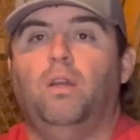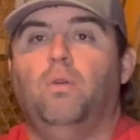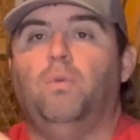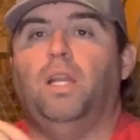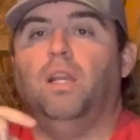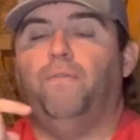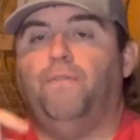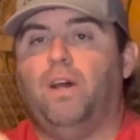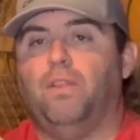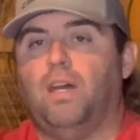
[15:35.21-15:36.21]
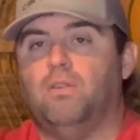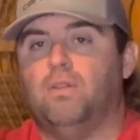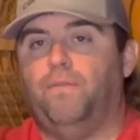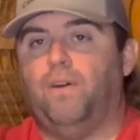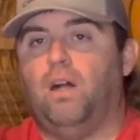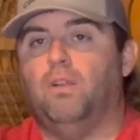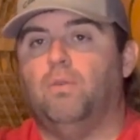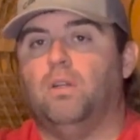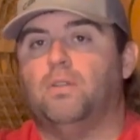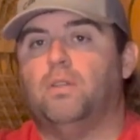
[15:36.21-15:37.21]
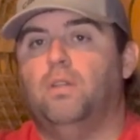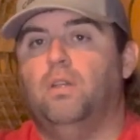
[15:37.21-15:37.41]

When they get 1,000 followers,